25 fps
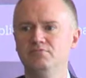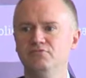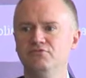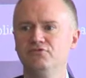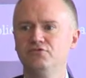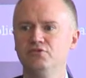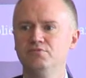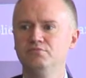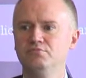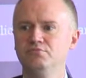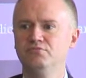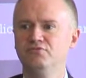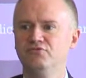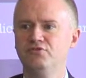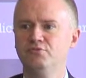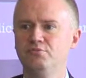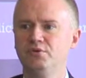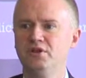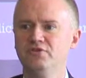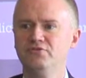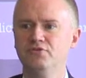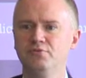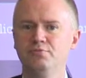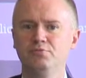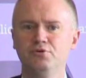from
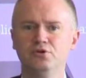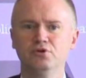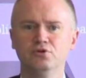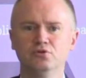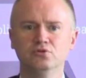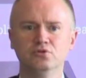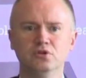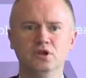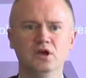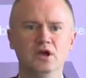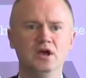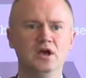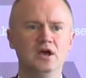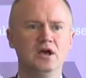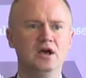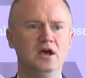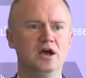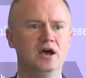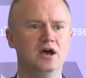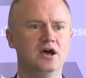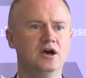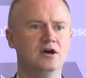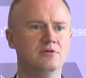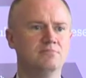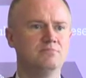Liverpool,
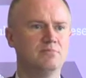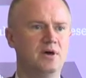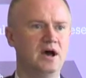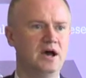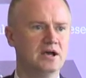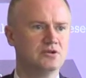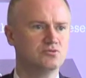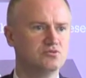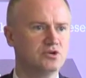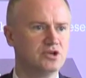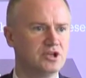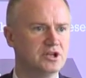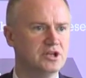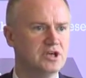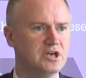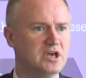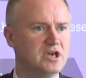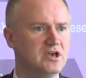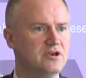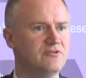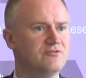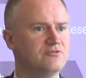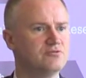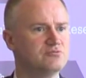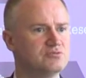and we're going to
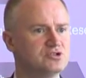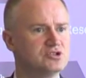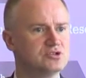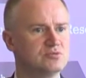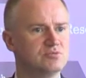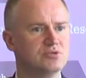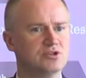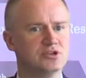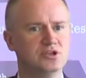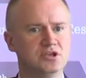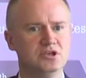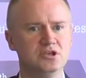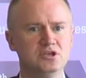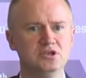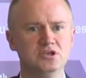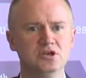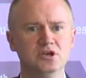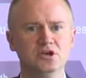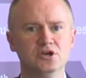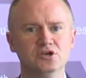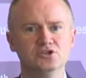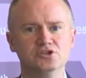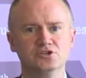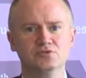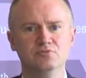hear from some of the
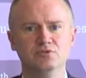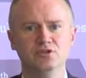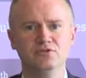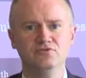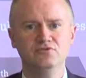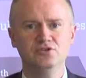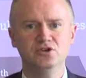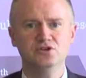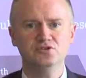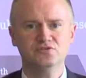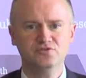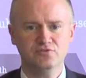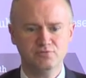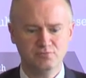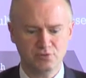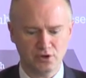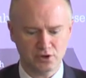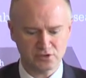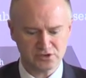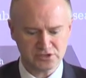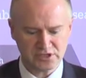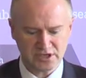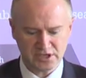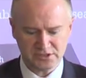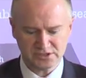views from
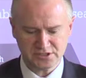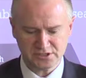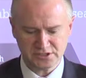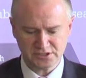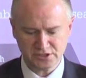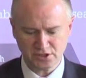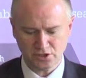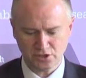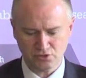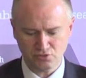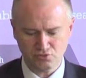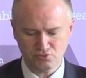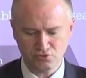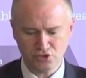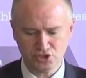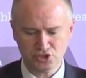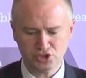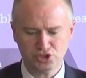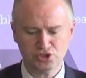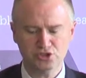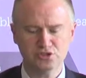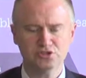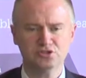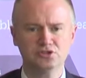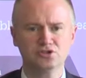both sides. I saw
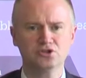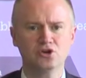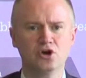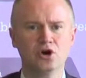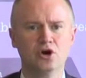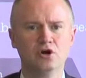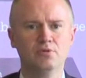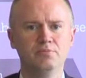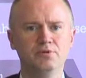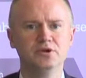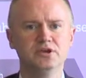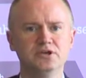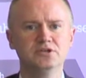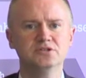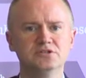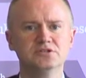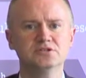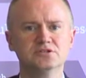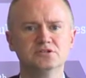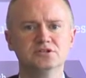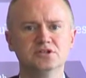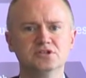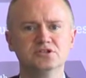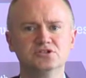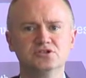Richard Corbett
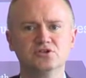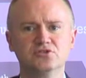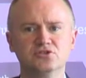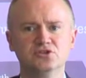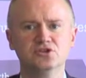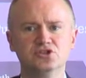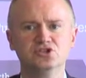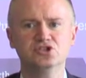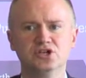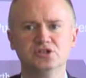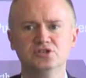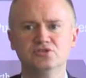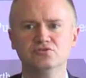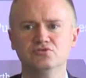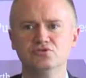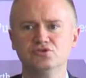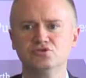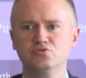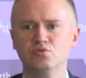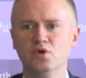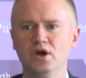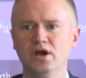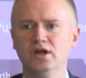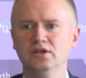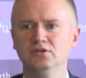is on the agenda
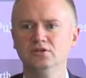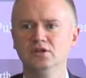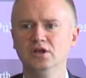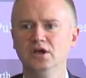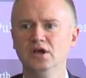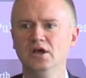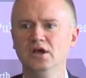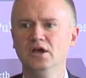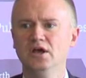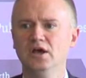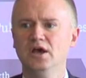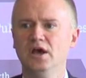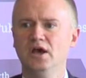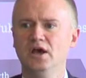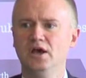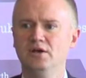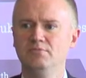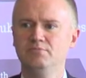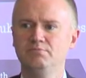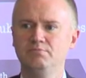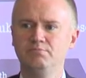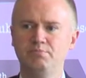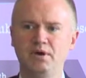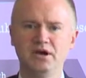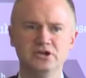as well,
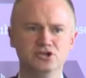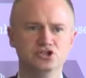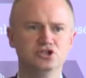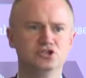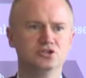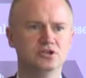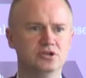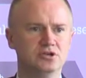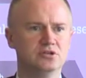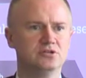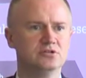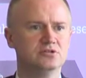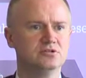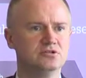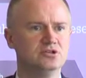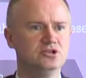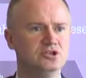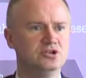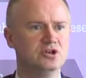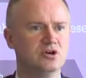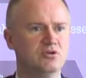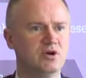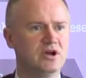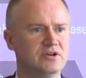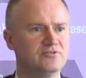passionate,
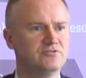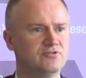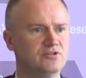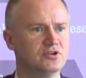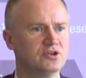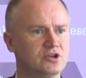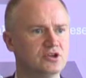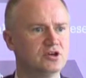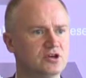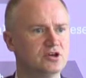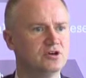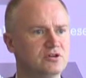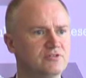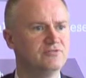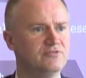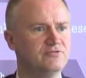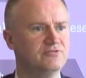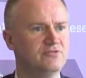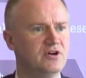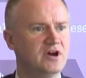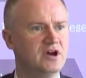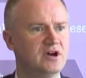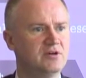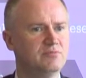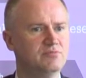advocate
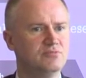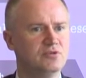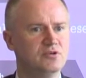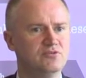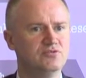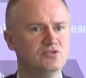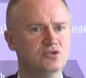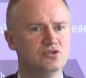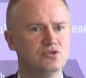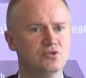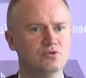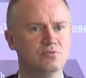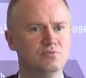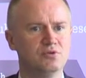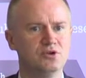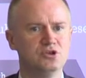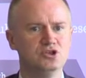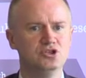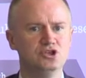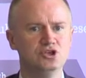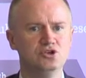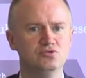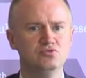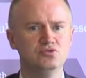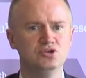of the
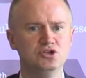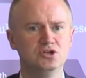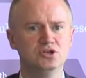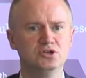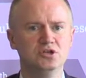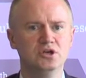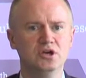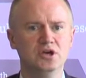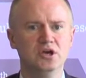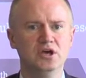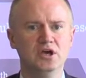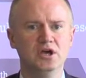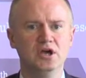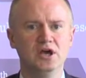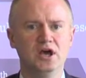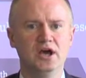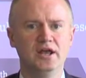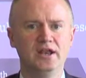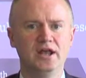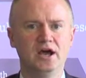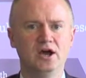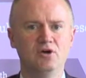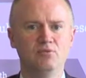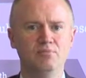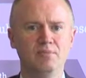European Union
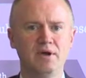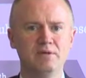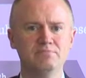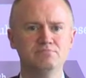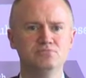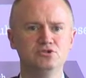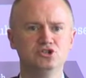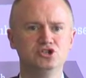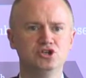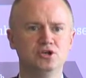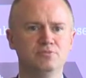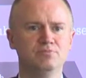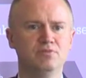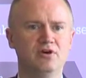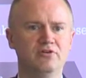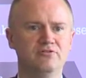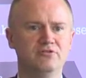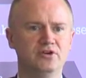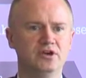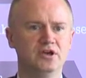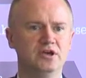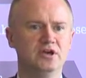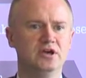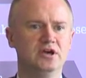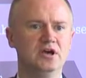and our membership of
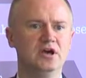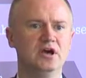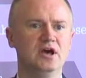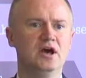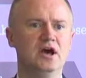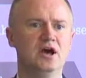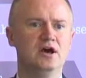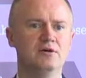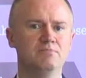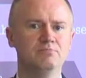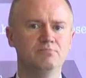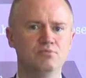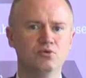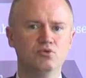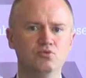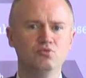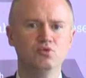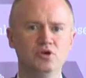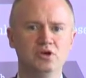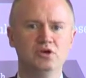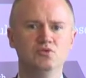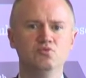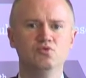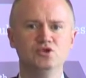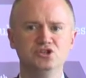it. But
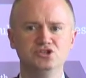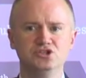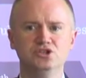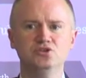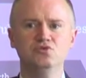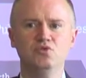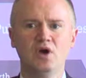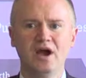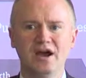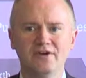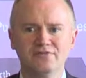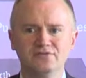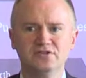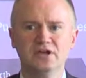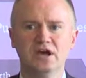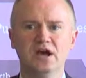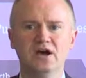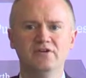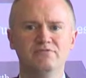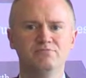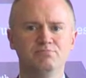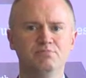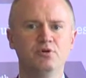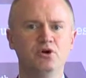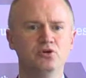we do have to
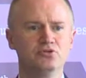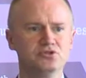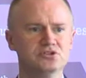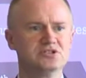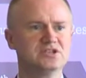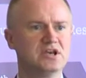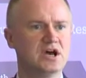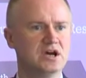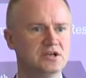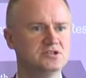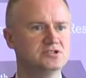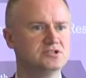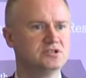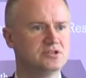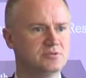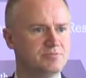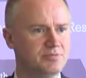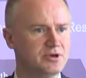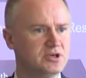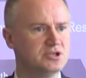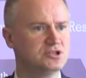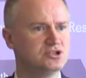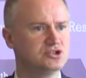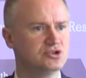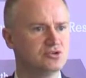have both sides of the
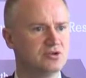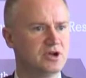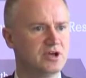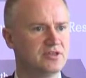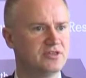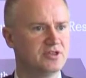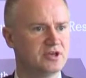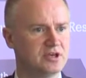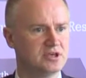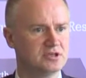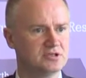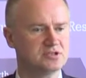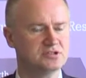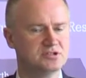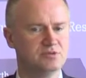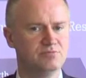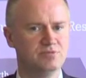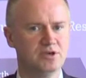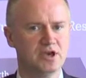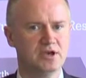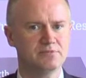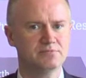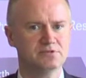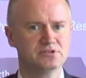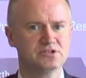picture, I think, to
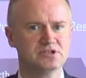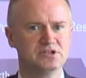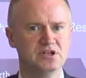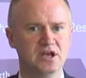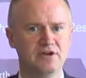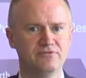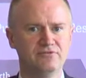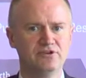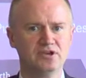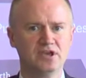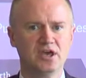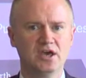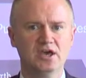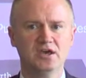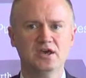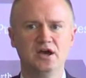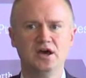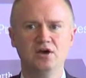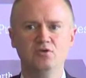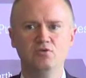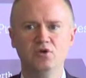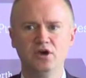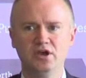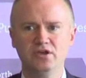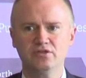be able to navigate
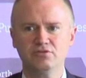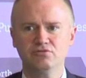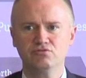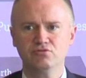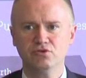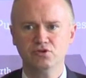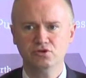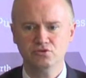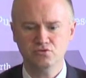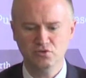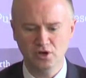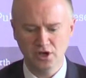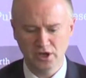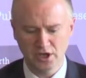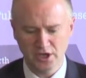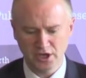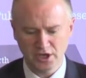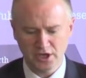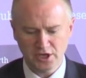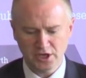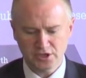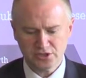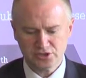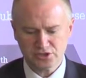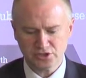our way through
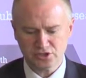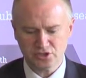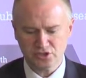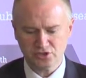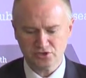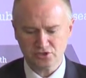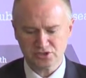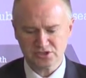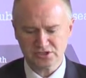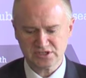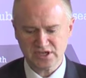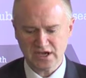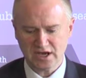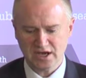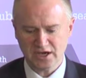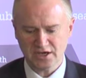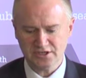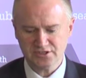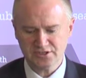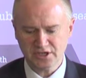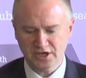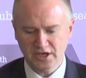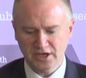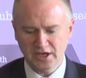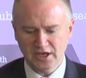to the other
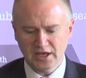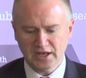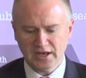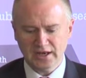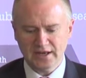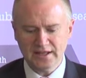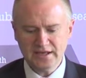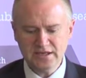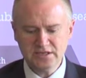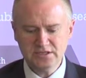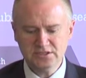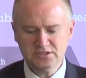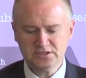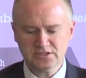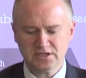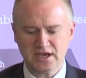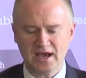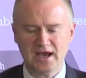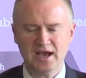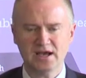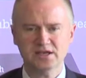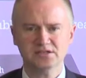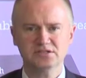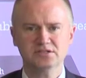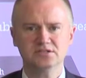side. Leeds
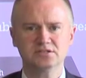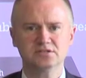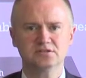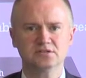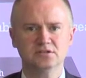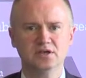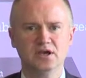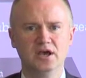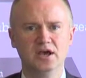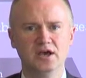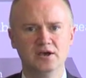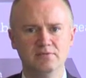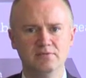has